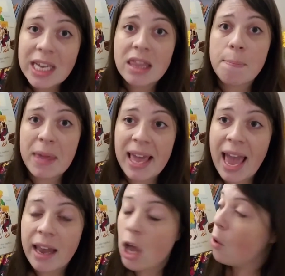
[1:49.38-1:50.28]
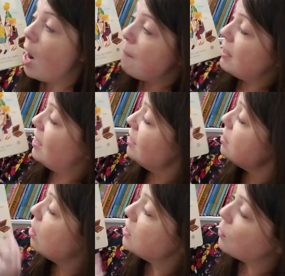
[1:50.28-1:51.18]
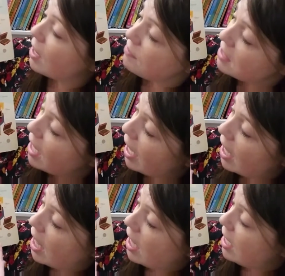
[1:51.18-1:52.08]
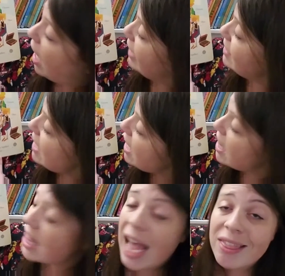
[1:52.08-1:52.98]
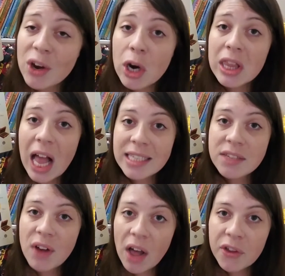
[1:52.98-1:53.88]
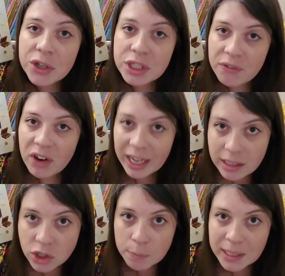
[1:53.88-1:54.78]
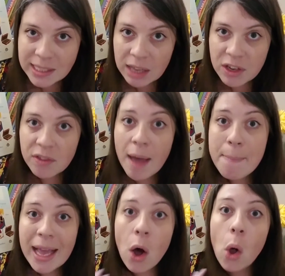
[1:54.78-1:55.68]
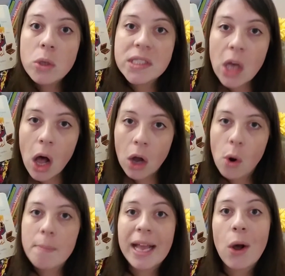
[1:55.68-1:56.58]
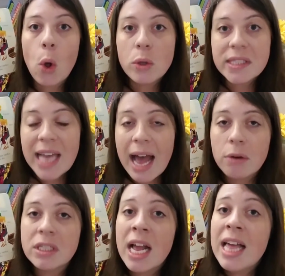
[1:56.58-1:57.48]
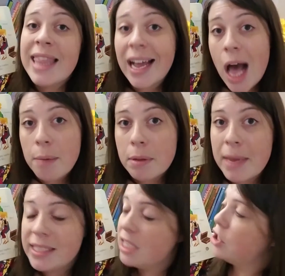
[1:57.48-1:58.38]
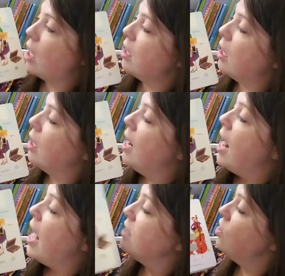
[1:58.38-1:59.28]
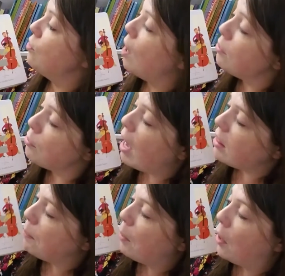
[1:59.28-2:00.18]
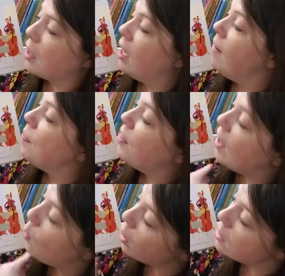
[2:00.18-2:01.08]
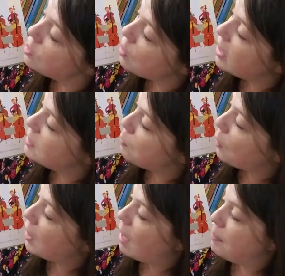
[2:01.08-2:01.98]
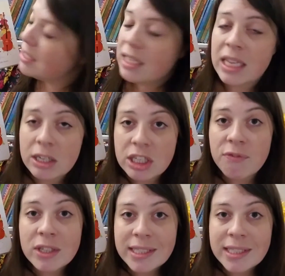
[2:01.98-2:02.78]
the piano, but this also gives an idea that there are lots of other different instruments out there that make a whole song or make a whole sound that complement each other. As you go throughout the book, the orchestra is broken up into their different